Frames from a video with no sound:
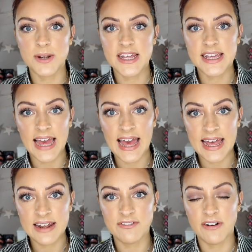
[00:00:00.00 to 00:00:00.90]
but
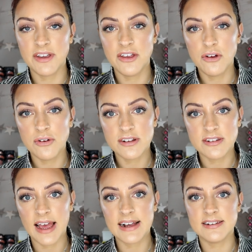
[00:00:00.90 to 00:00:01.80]
again, very
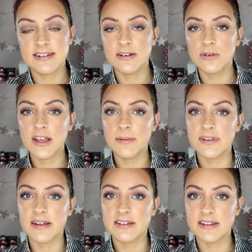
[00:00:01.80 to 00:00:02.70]
unisex, still keeps
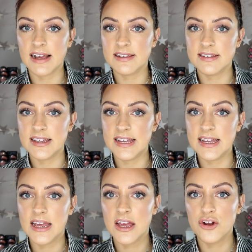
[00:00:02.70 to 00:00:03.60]
that
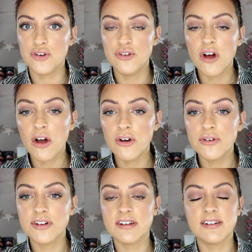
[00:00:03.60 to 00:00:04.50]
sexy
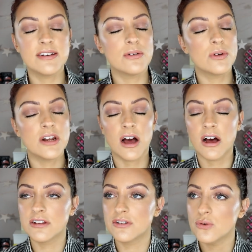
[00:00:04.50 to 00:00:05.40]
note, still
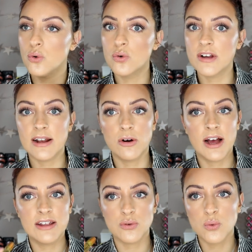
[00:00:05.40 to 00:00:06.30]
lasts all day long,
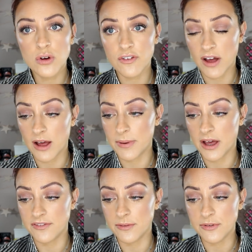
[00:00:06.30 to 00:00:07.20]
as all of her
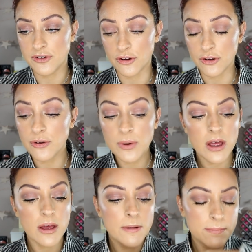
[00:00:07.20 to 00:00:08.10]
perfumes do.
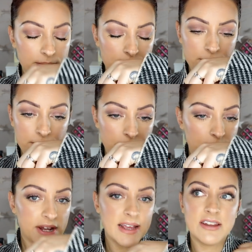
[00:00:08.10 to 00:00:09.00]

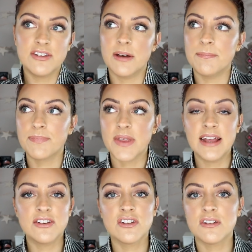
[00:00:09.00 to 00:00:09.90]
But it is,
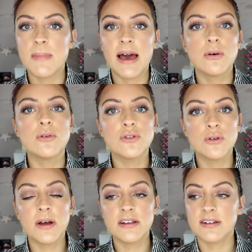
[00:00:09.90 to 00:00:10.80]
it just smells
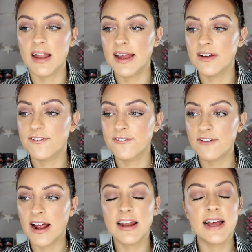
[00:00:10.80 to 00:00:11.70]
almost like
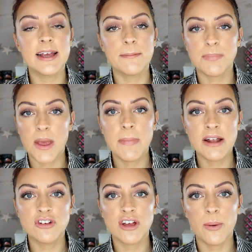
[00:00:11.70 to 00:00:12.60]
like,
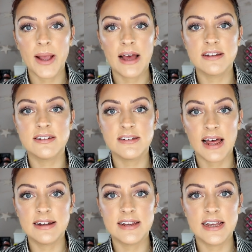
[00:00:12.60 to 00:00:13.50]
imagine going out and
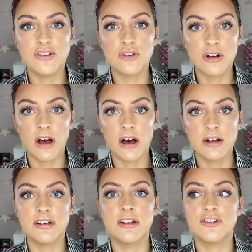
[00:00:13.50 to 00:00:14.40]
standing in your
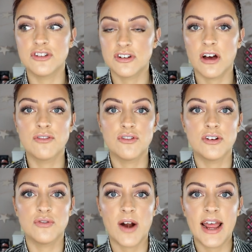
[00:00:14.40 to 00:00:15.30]
garden just after
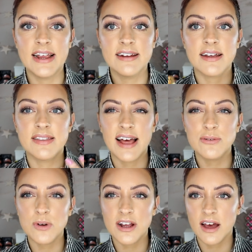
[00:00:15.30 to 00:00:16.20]
it's rained, and
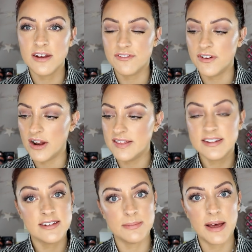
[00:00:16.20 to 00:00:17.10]
that's what I kind of feel like
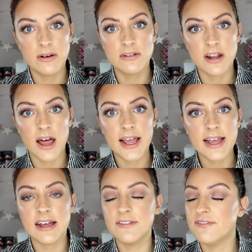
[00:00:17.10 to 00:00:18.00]
this smells
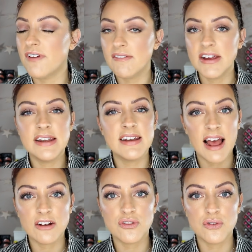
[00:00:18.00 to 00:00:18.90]
like, a very
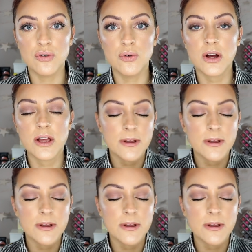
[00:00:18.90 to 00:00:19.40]
natural,